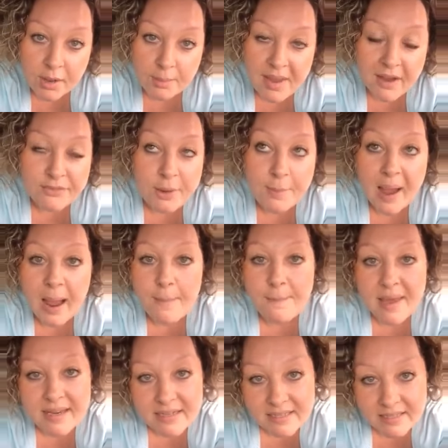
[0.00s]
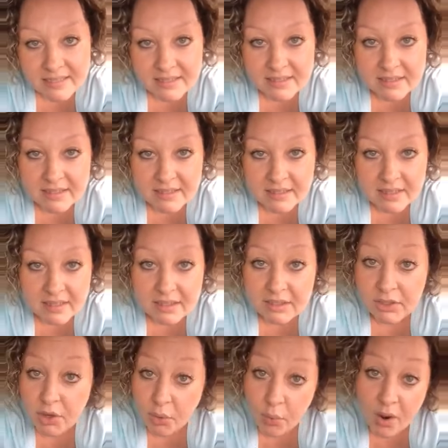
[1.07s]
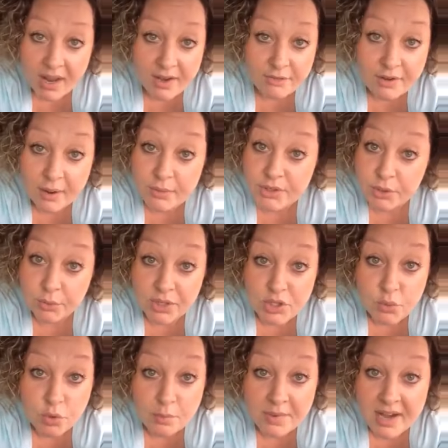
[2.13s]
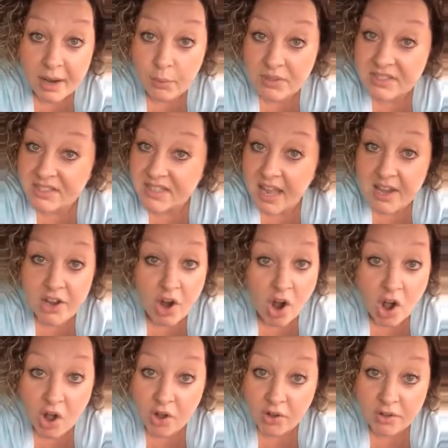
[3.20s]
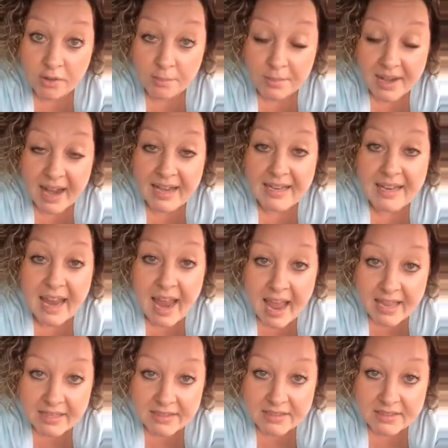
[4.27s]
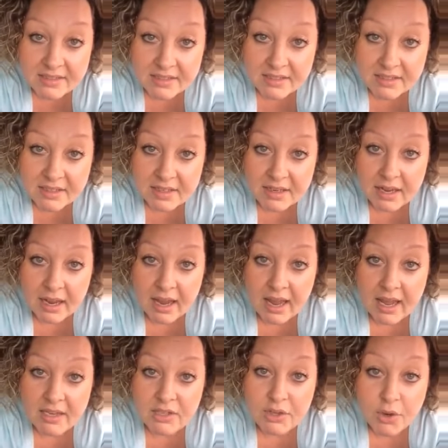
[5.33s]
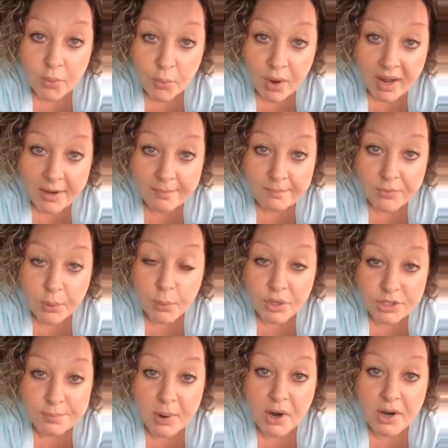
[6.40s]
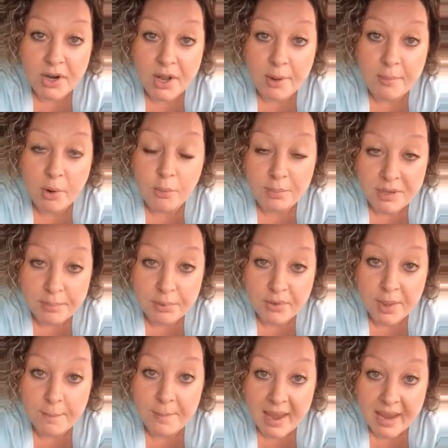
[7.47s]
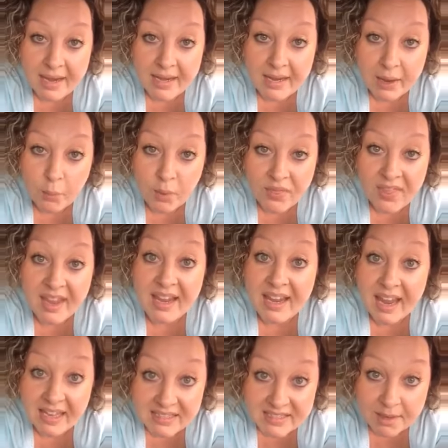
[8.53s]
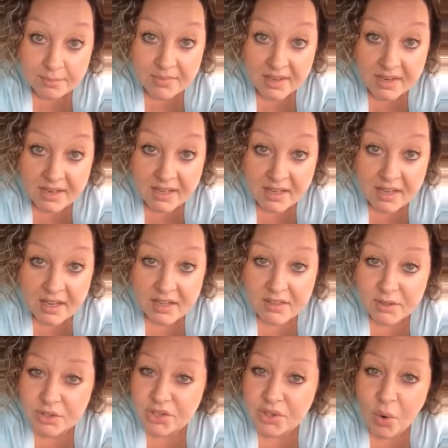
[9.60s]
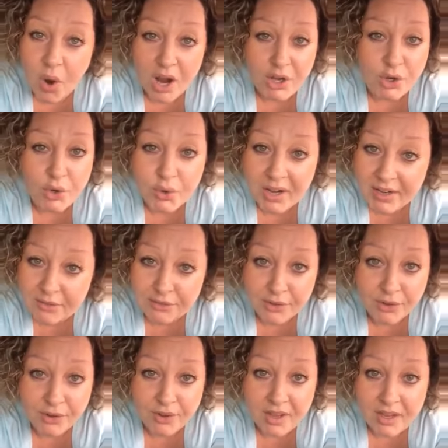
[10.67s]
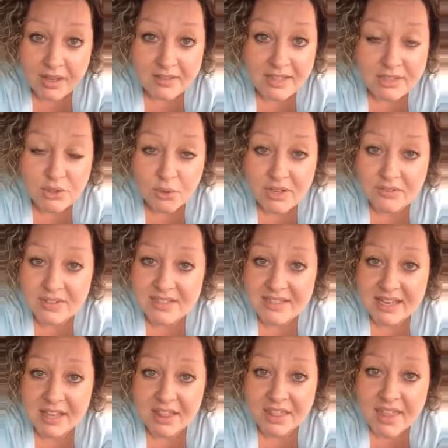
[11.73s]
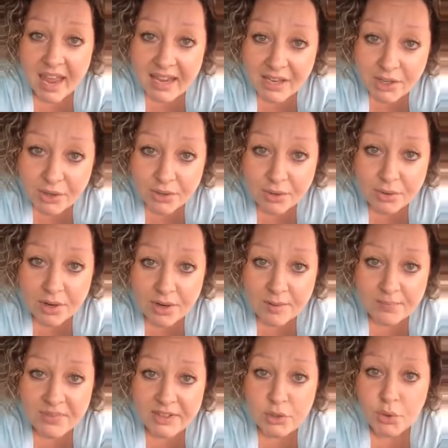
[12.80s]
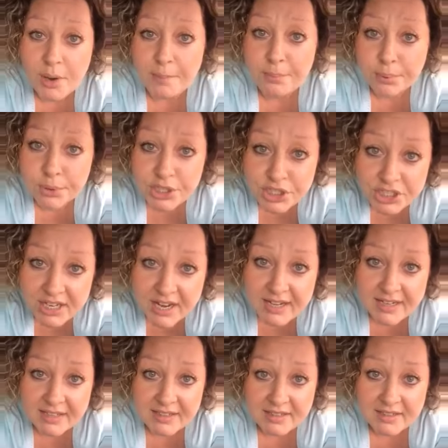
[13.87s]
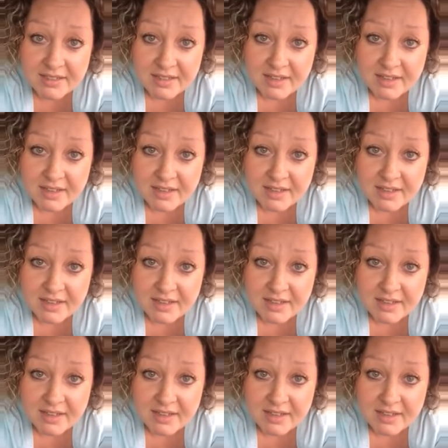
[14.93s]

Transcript: Me have to buy medicine. You know what? If I was a rich woman, I would send it all, but I can't. And you know what? The worst part about people that beg and when they get something, they're so ungrateful. They don't even say thank you. They don't appreciate it.